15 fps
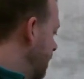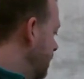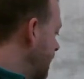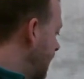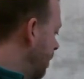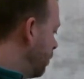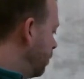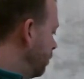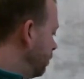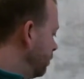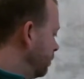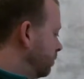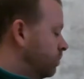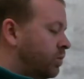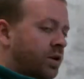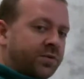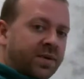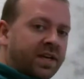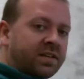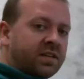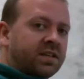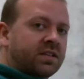Now, once we
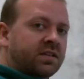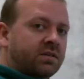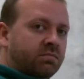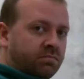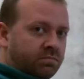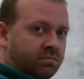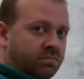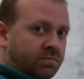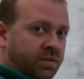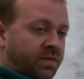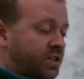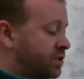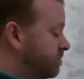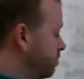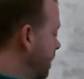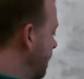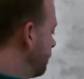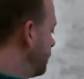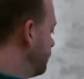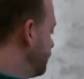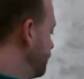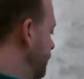get to this division
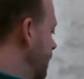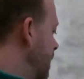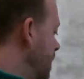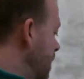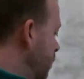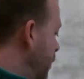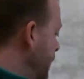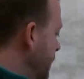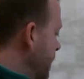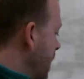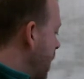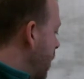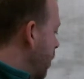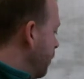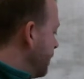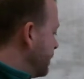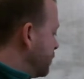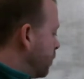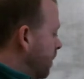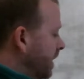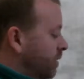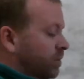problem, we know that
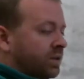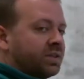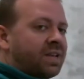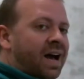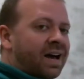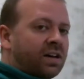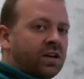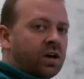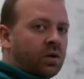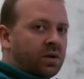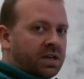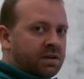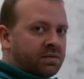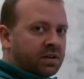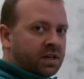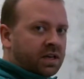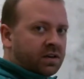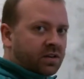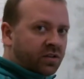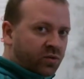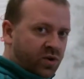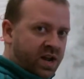20 will not go evenly into
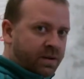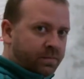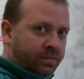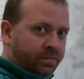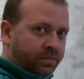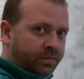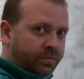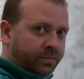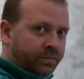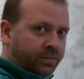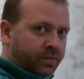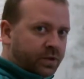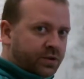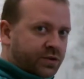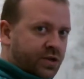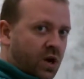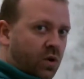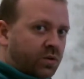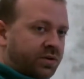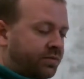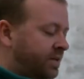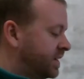3. So
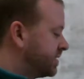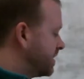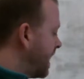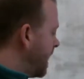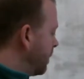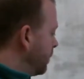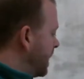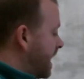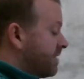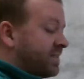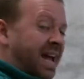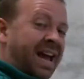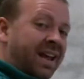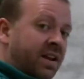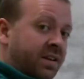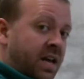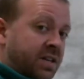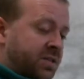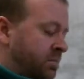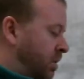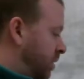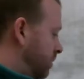to fix that, we have to add a
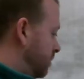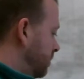decimal.